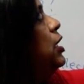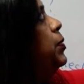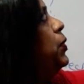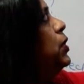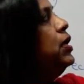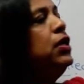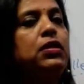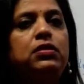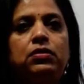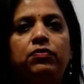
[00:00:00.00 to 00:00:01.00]

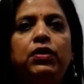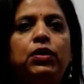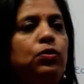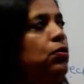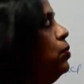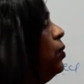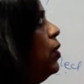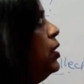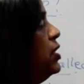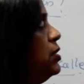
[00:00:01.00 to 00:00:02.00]
Hippocrates, we know
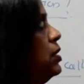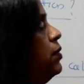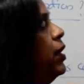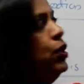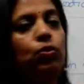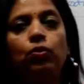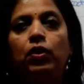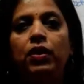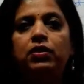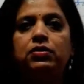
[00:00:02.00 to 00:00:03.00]
just now I told
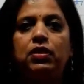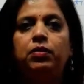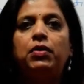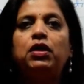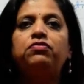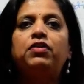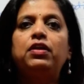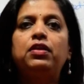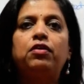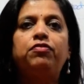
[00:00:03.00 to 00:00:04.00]
you he was named as
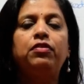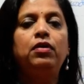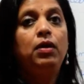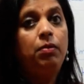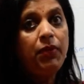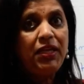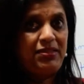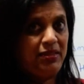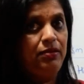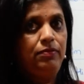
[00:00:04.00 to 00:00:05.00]
father of
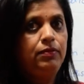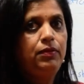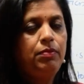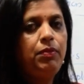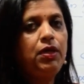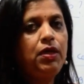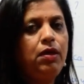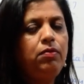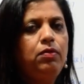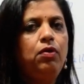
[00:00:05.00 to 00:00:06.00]
medicine. He
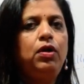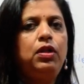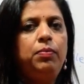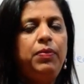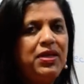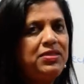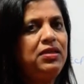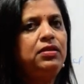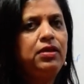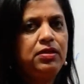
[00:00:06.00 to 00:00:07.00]
gave all the basic
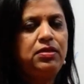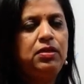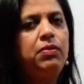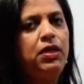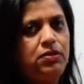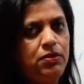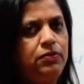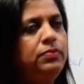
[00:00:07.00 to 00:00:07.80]
things in medicine.